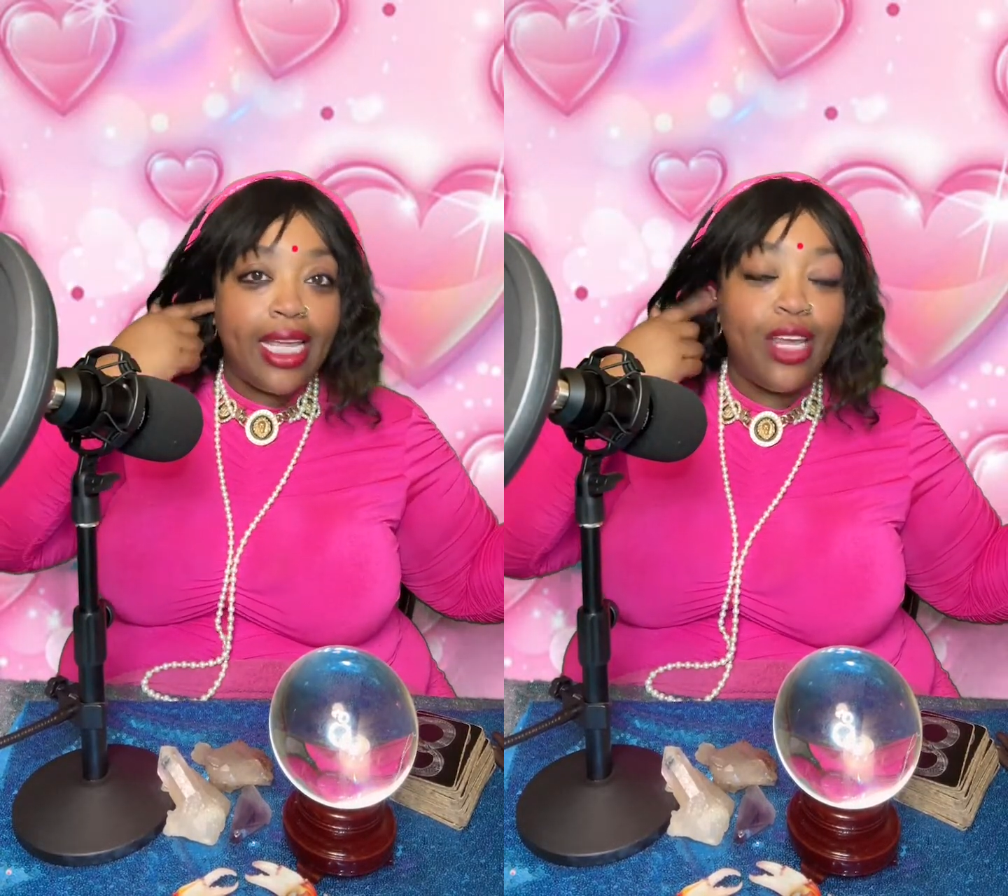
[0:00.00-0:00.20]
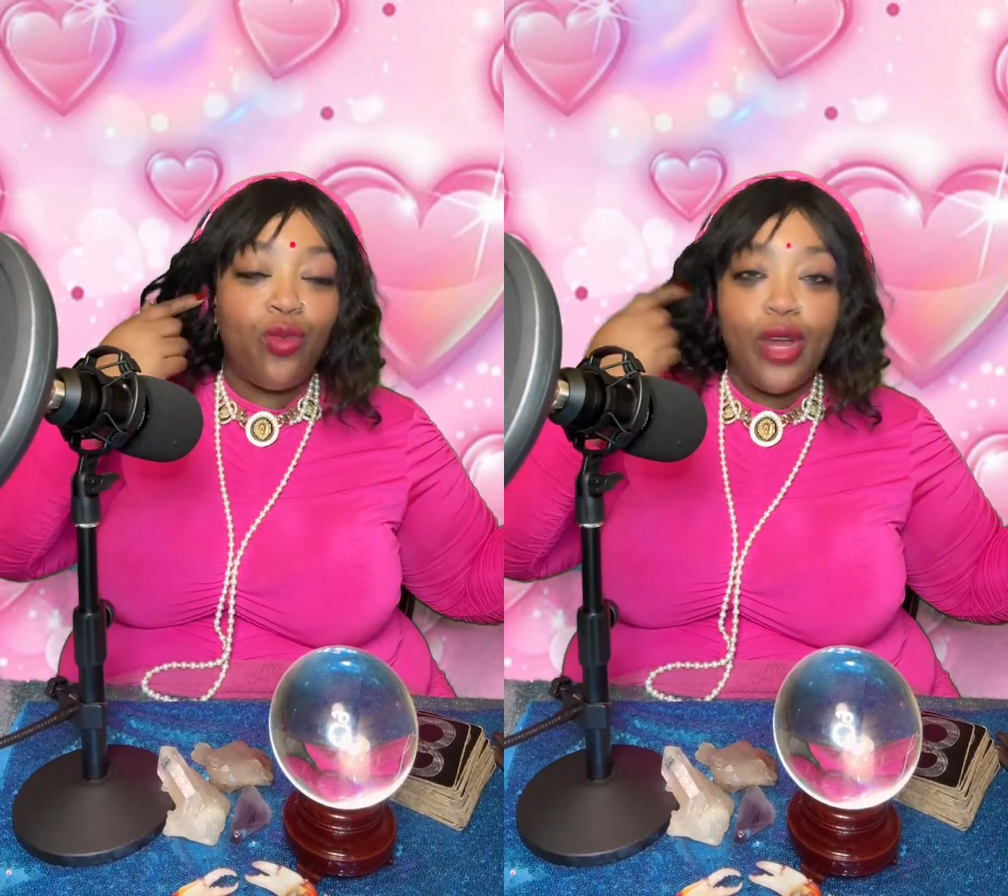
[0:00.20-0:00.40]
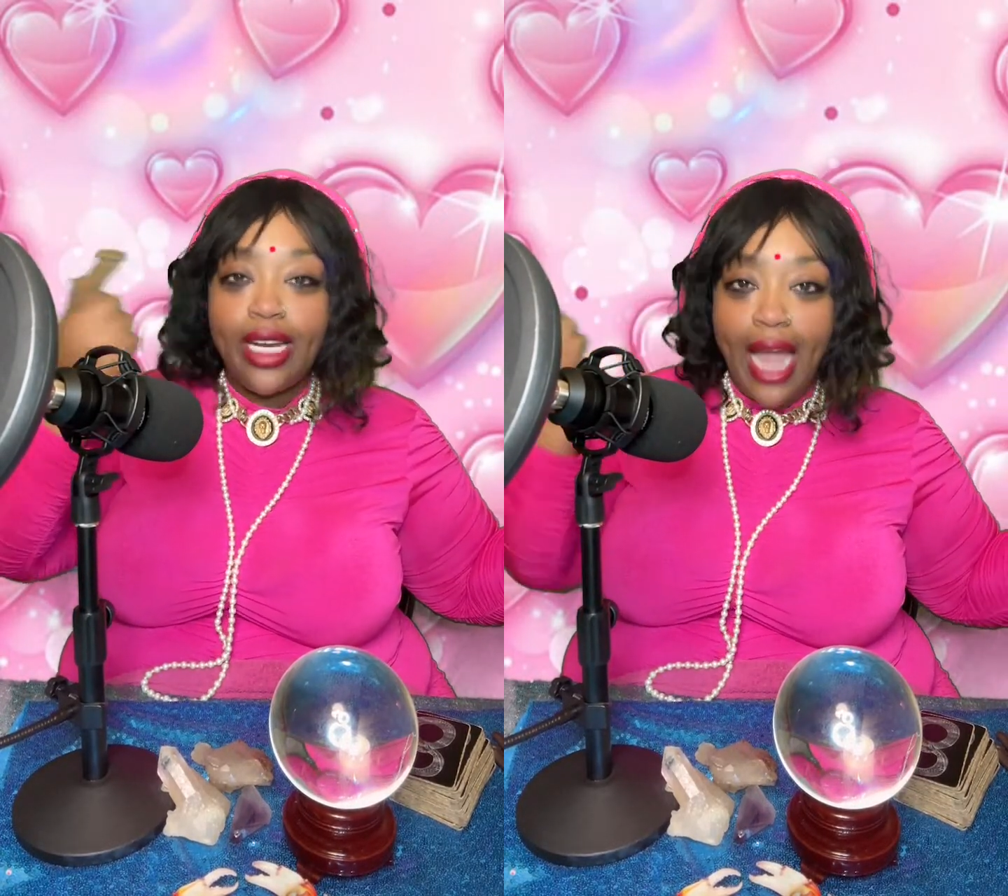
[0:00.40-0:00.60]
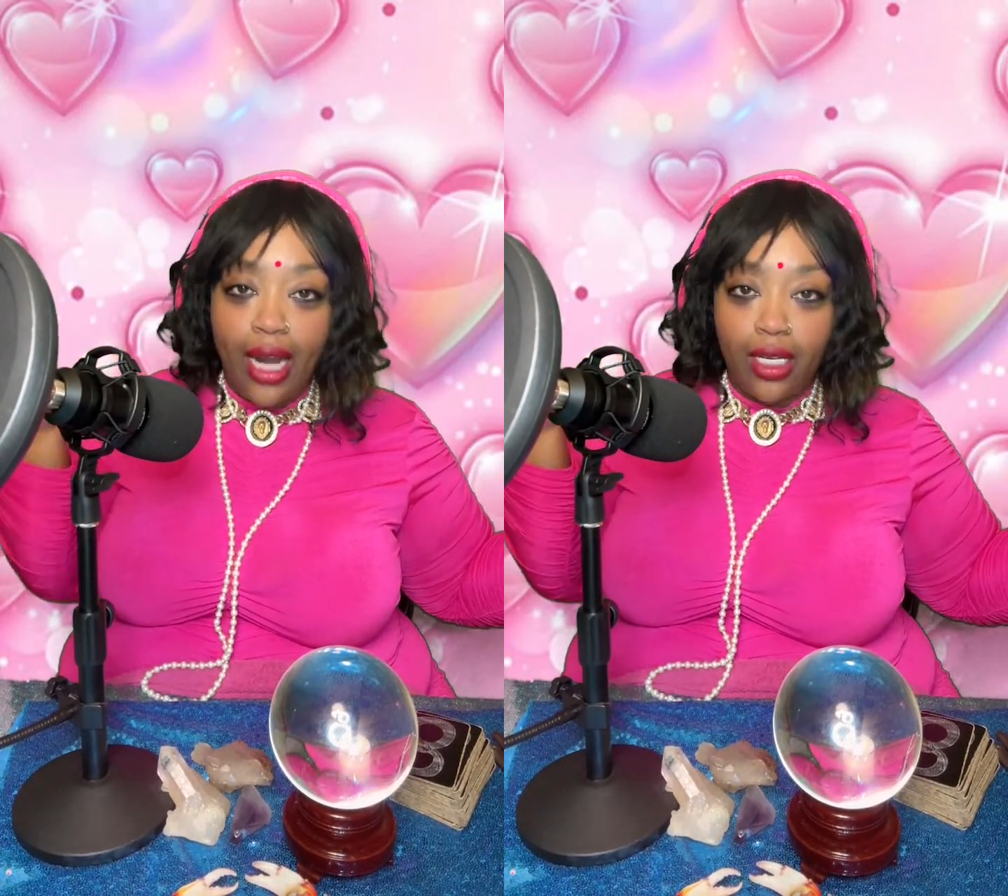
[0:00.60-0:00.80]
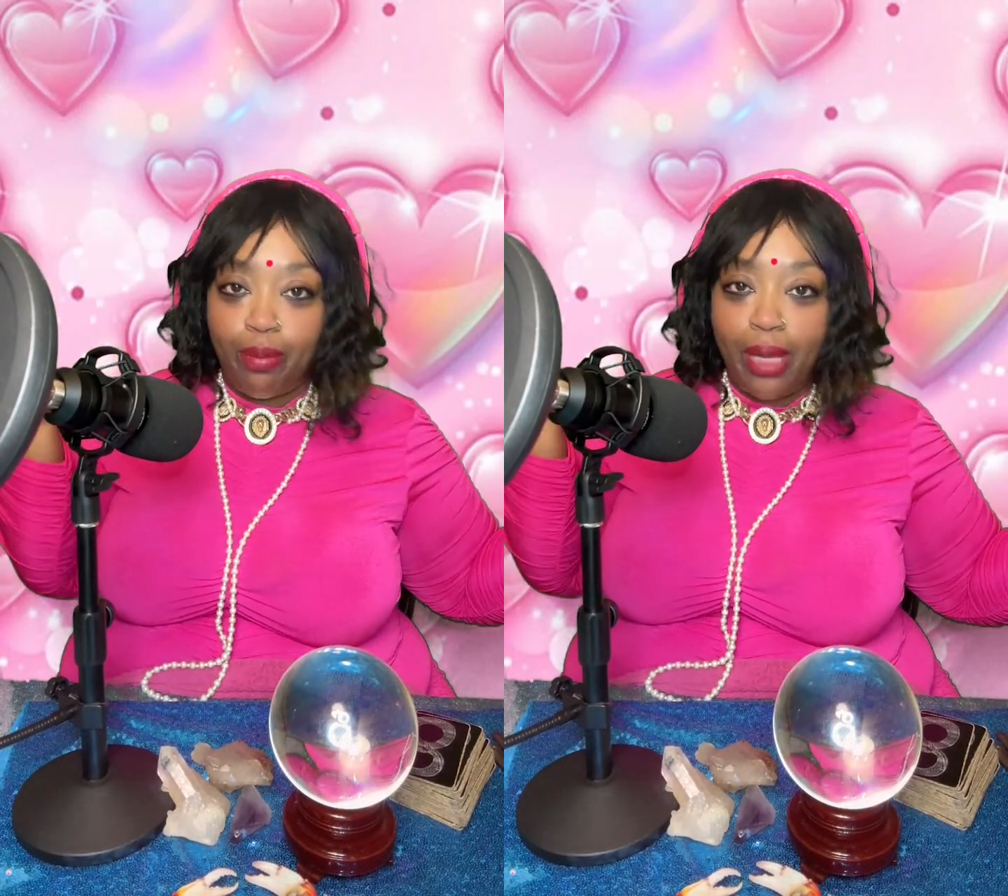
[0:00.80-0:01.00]
get written
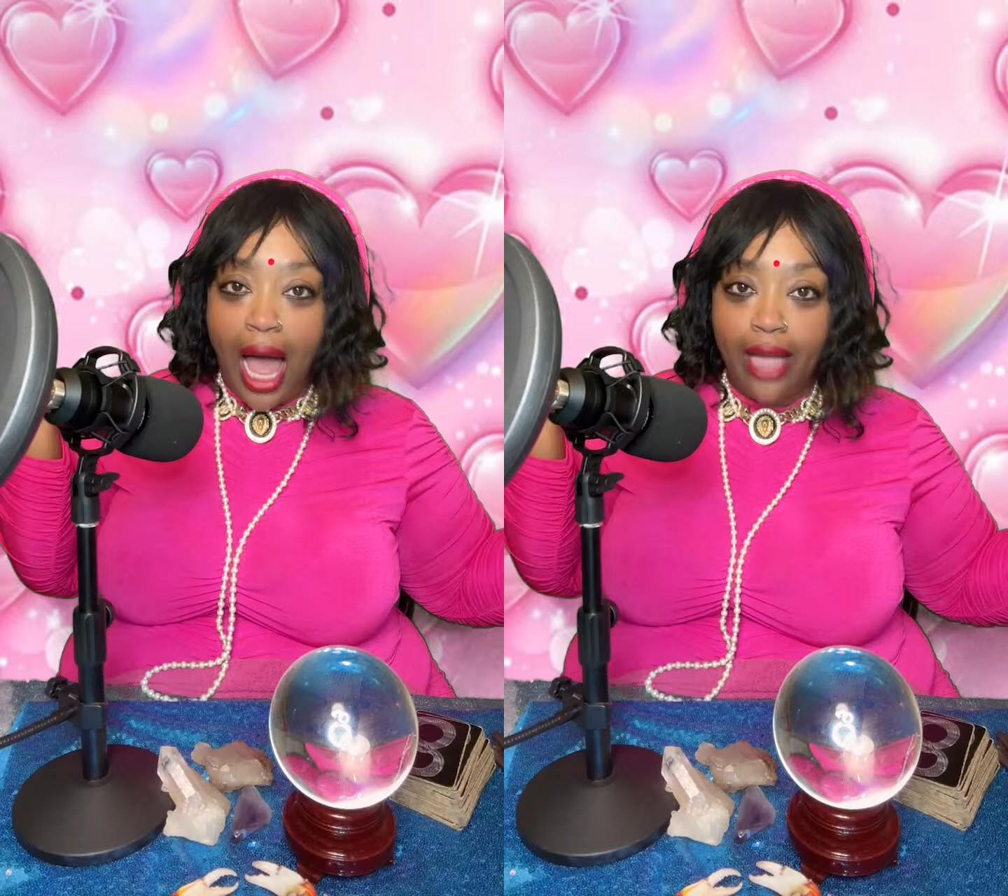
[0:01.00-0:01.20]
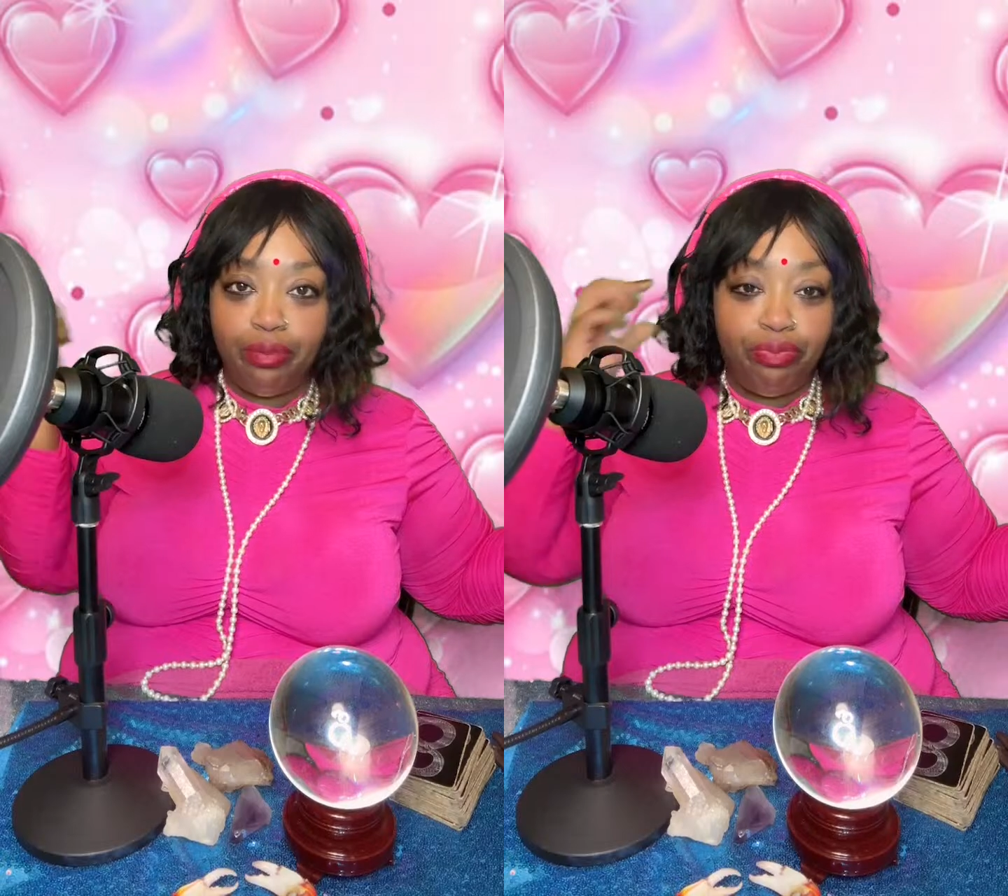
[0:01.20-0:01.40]
out of the plot.